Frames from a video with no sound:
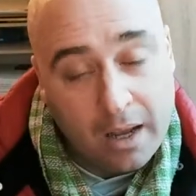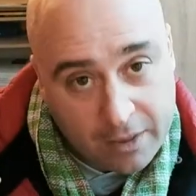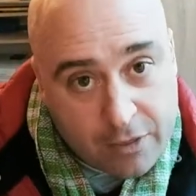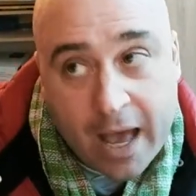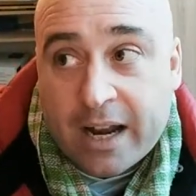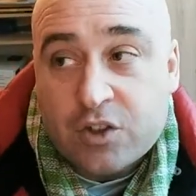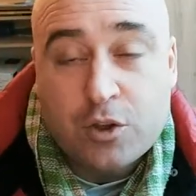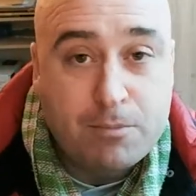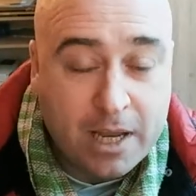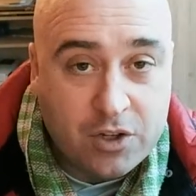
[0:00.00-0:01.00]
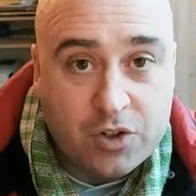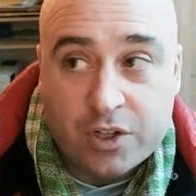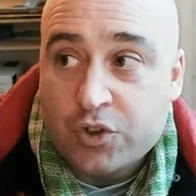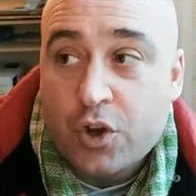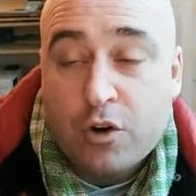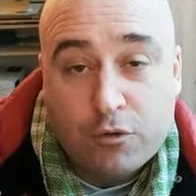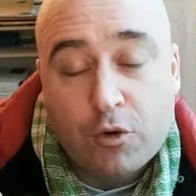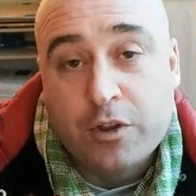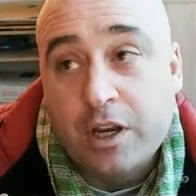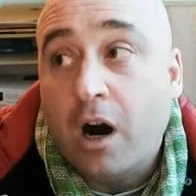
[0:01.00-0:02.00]
That is the basis for
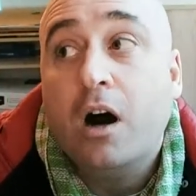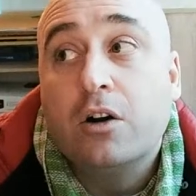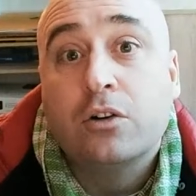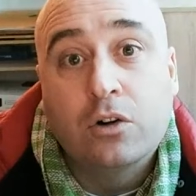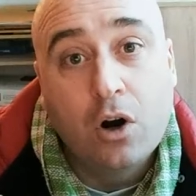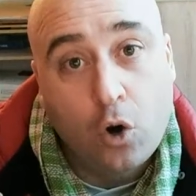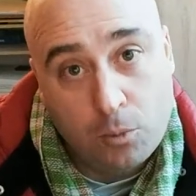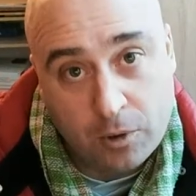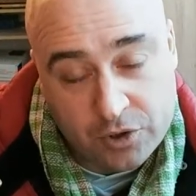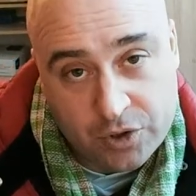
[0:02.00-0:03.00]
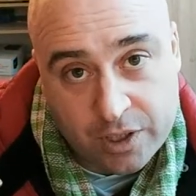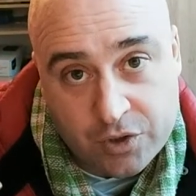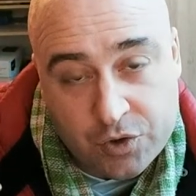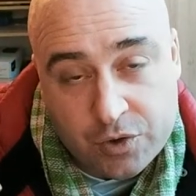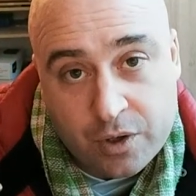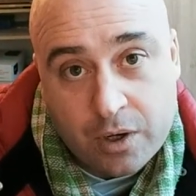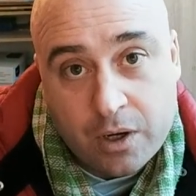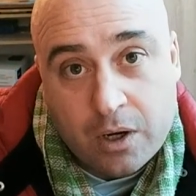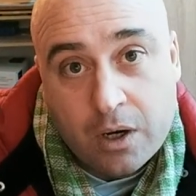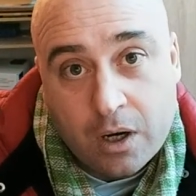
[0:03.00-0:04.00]
the utter hopelessness
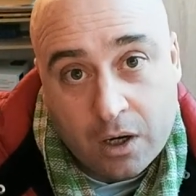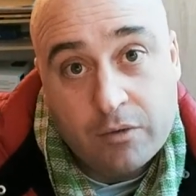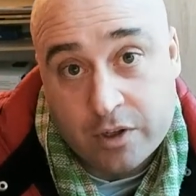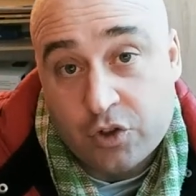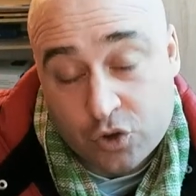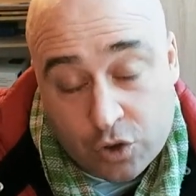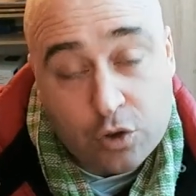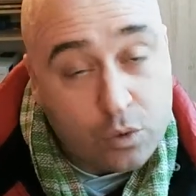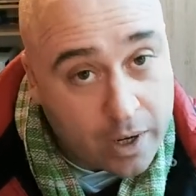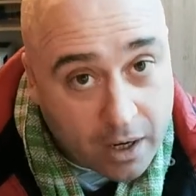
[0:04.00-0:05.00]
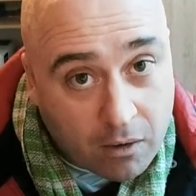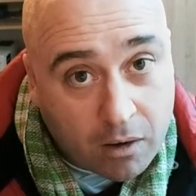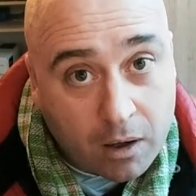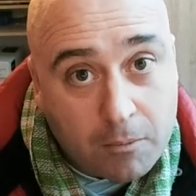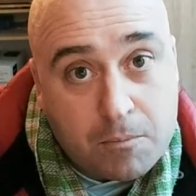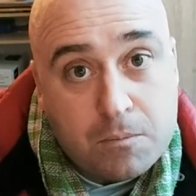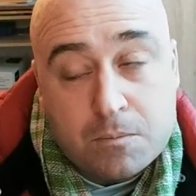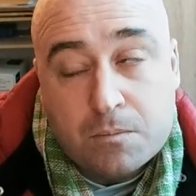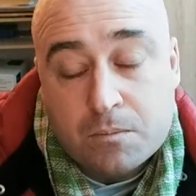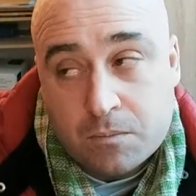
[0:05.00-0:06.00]
of this new era
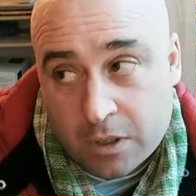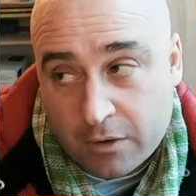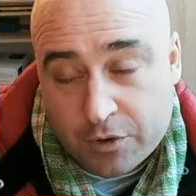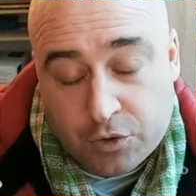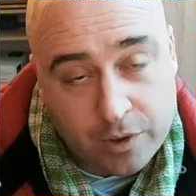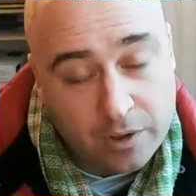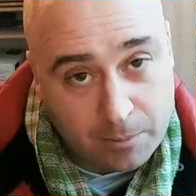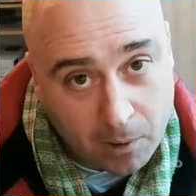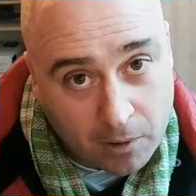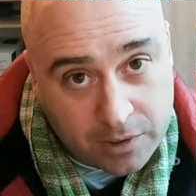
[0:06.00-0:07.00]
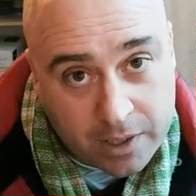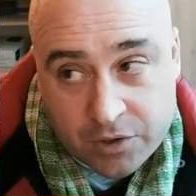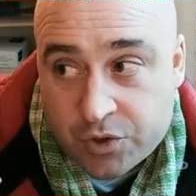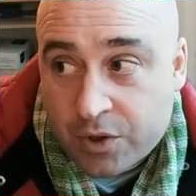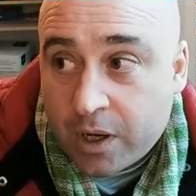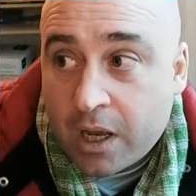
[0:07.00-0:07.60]
of Israeli politics.